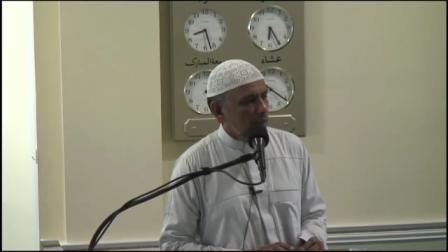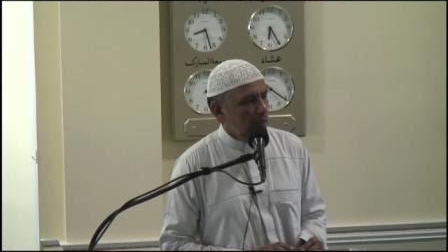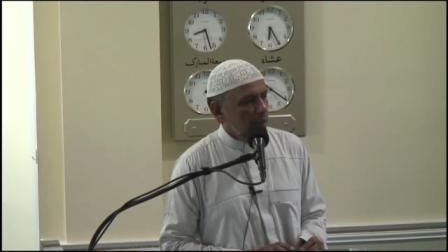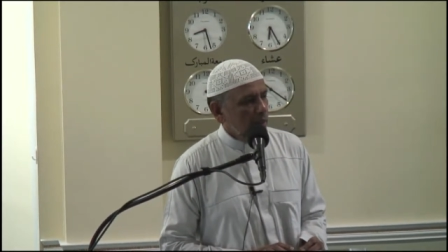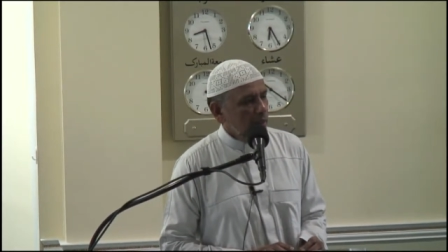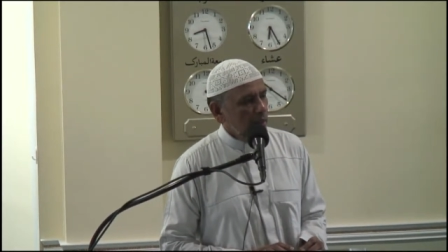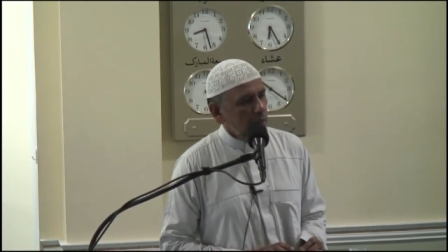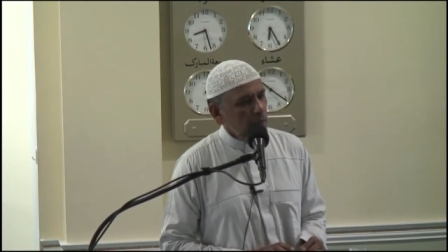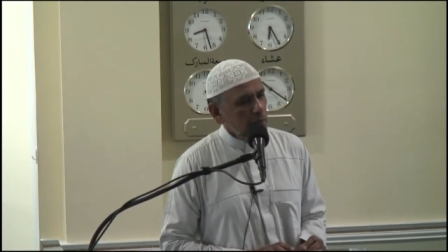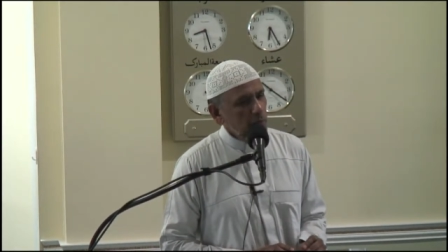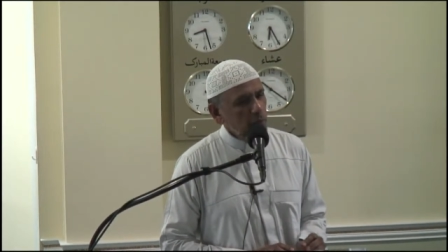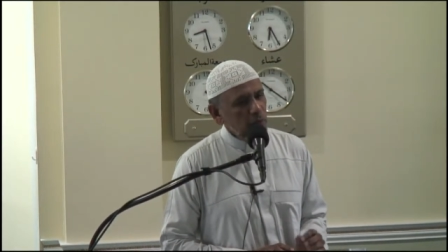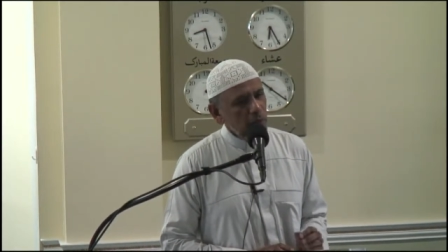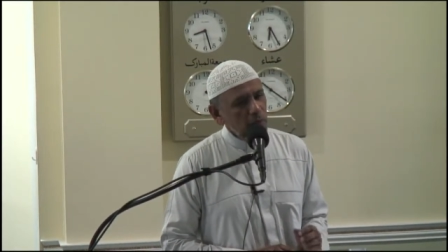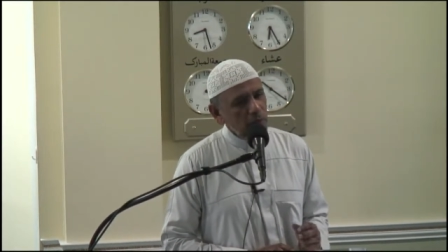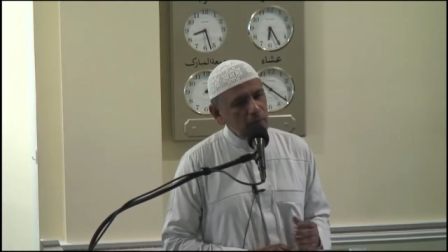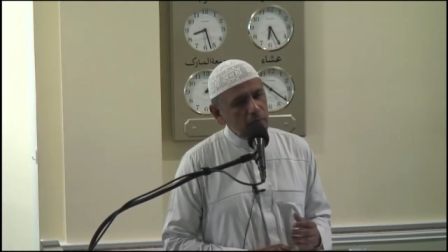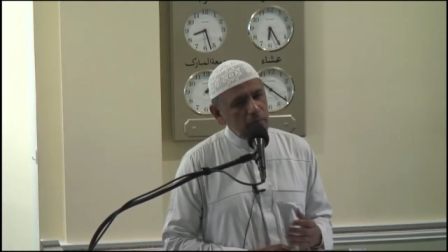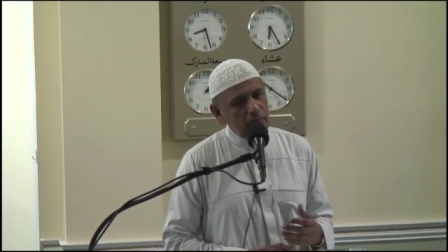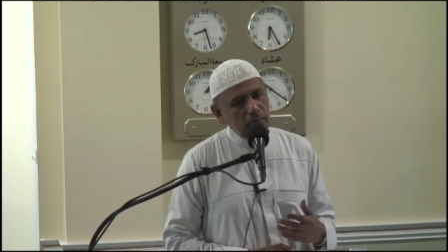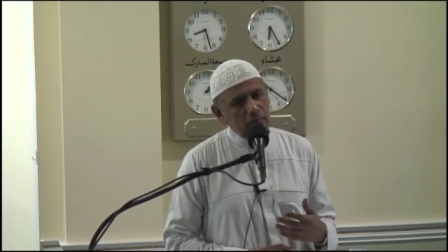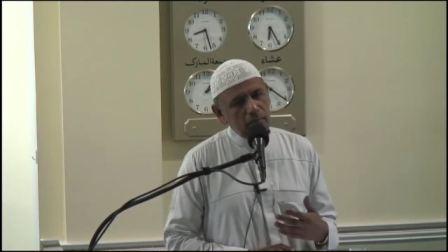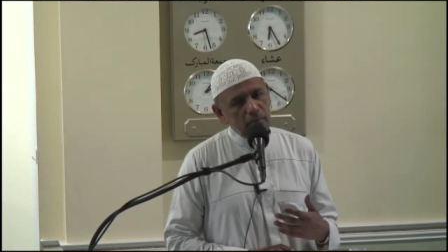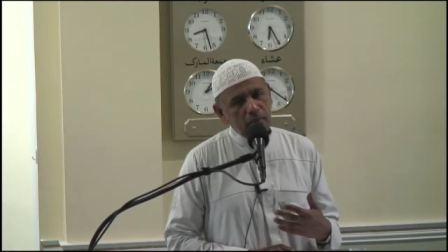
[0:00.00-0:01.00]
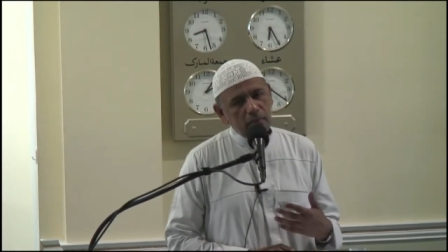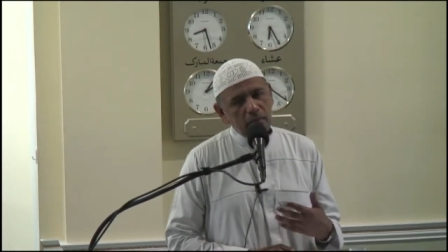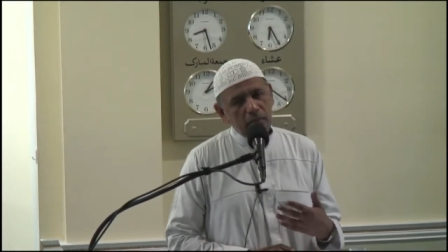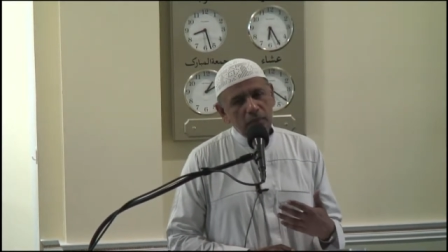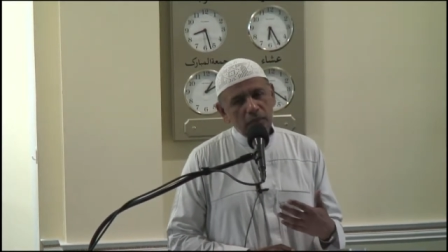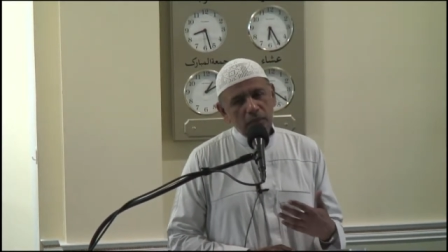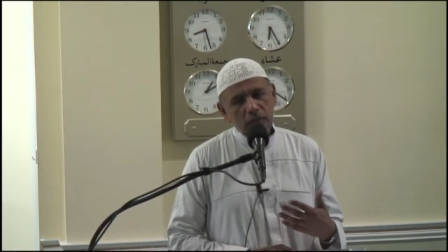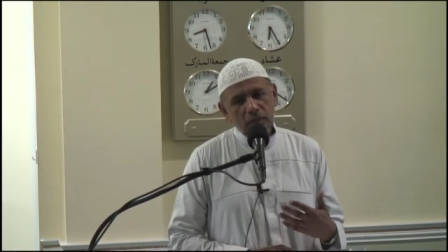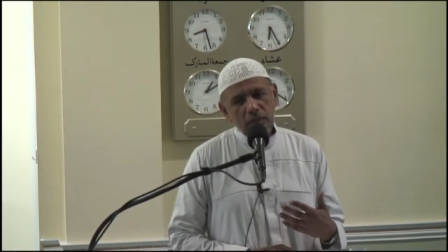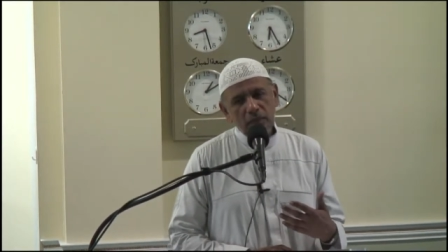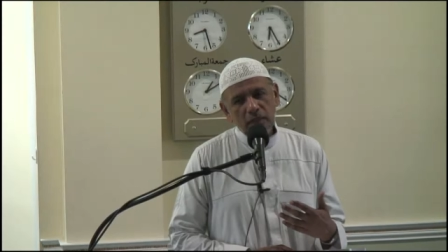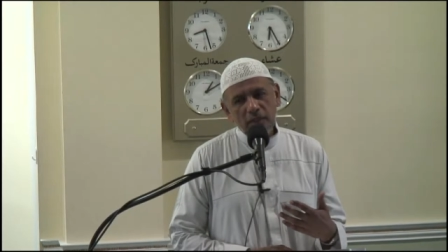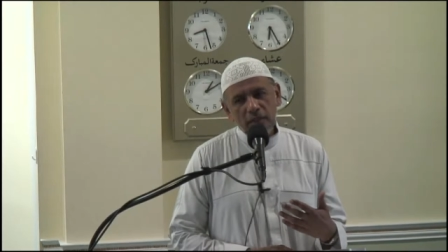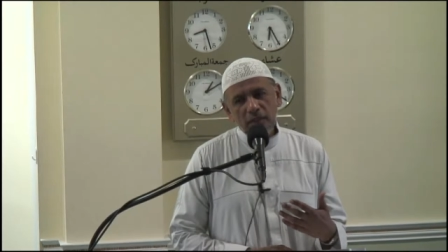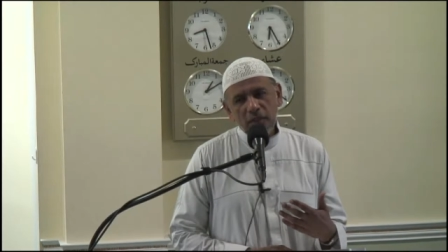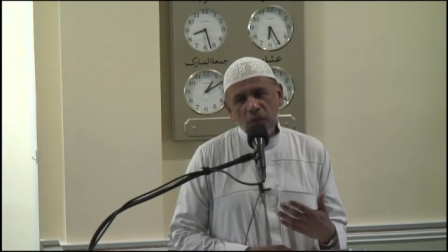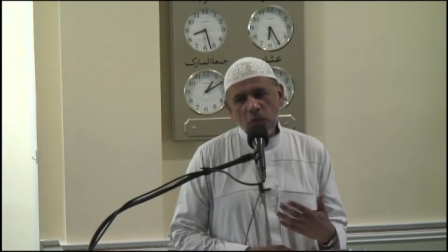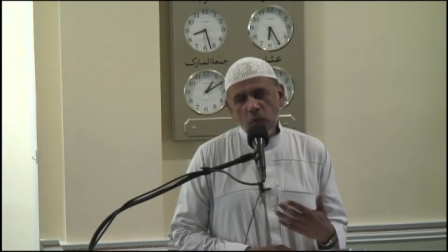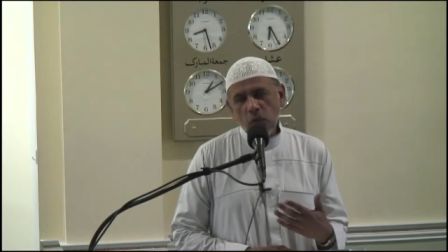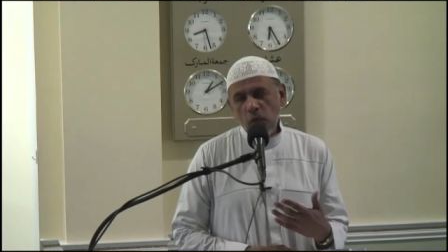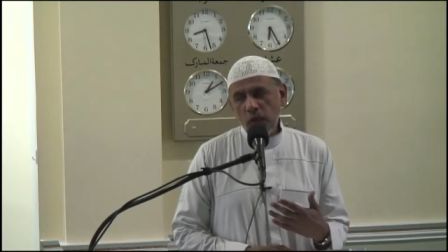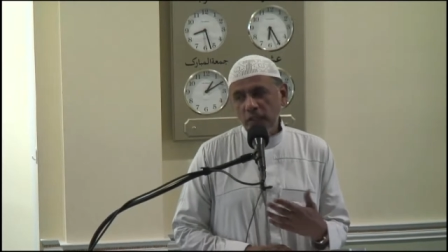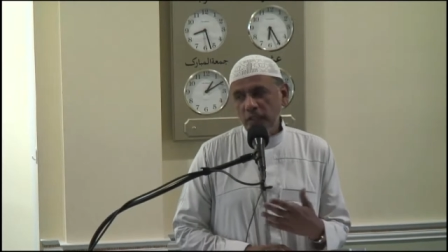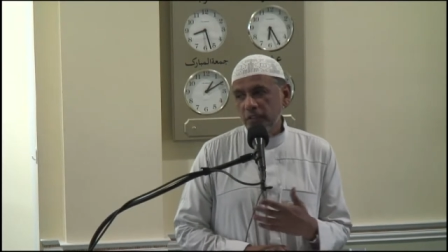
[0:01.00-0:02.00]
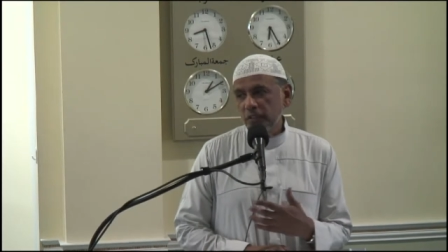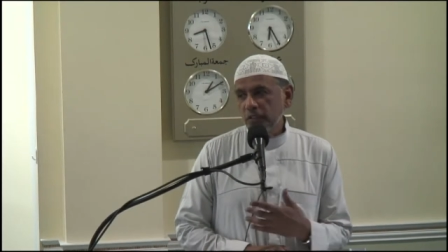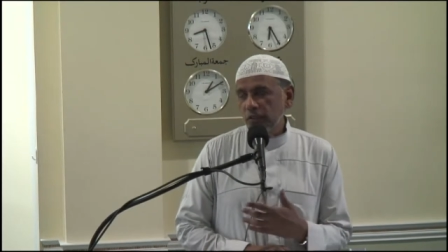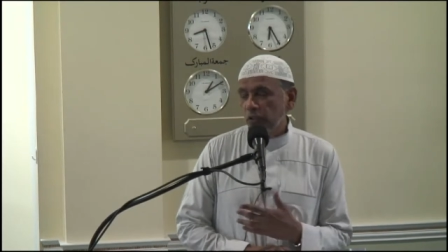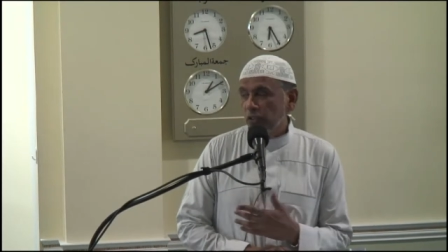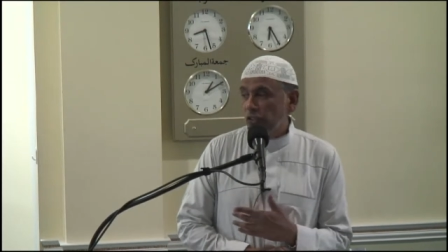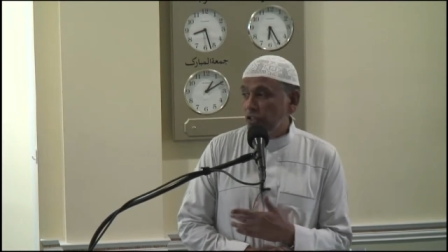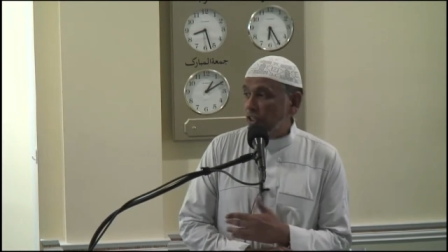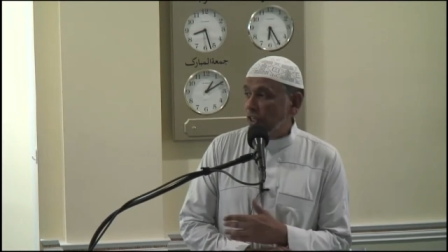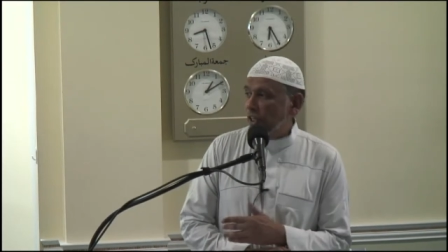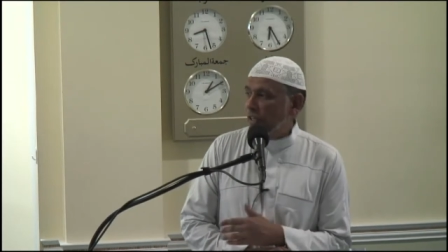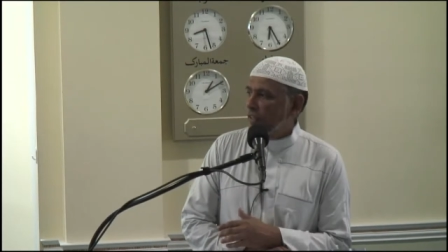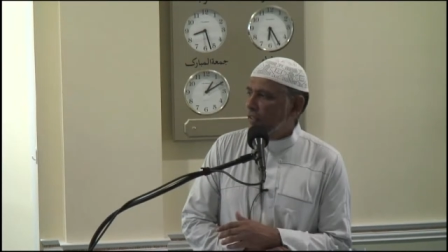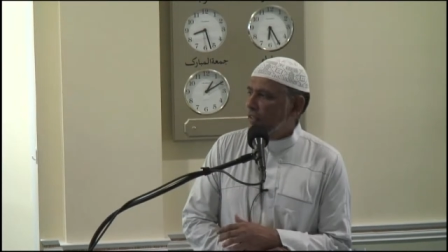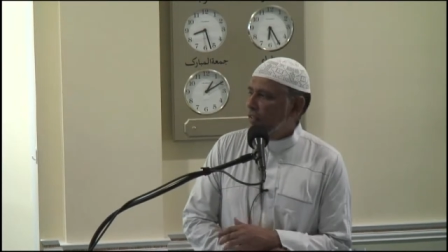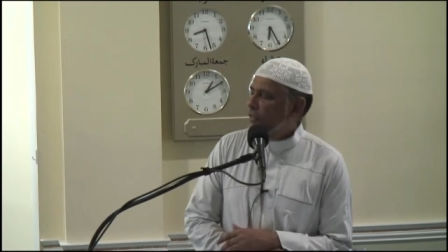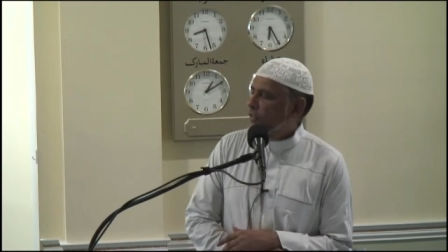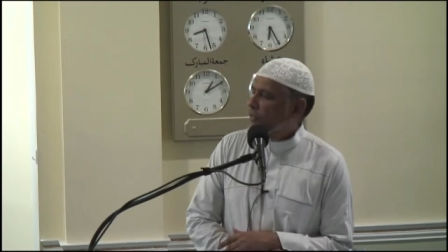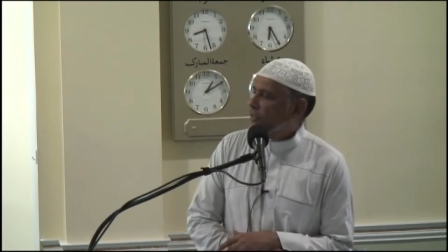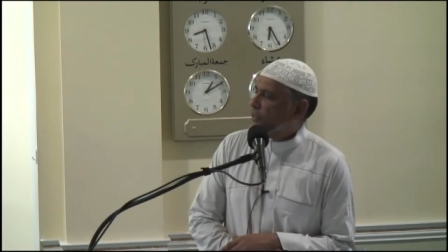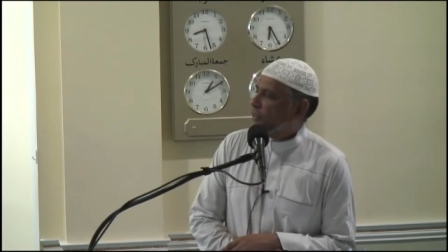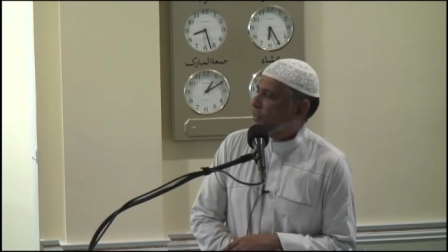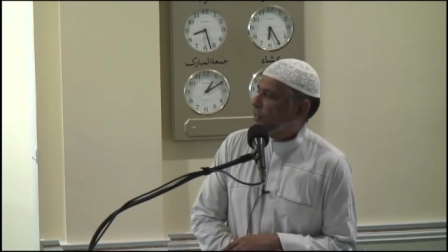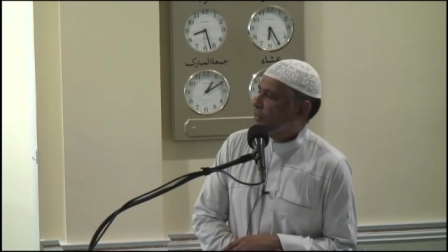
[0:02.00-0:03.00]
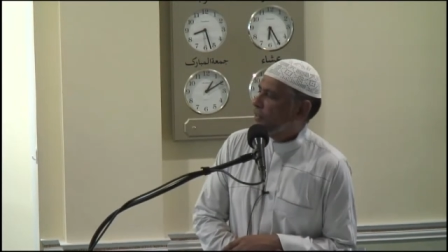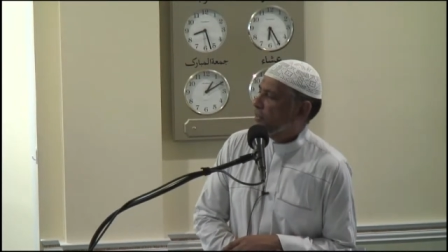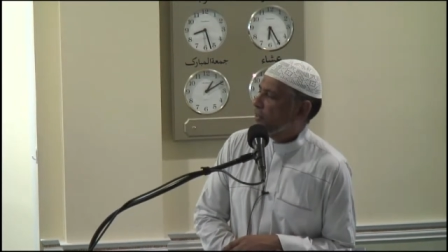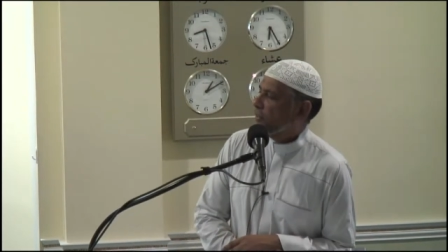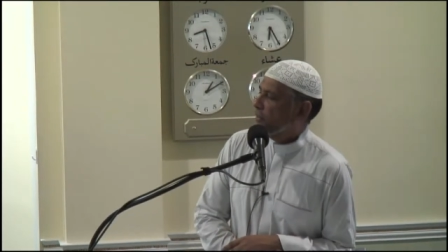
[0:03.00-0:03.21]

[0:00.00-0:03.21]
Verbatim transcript: and then we want to change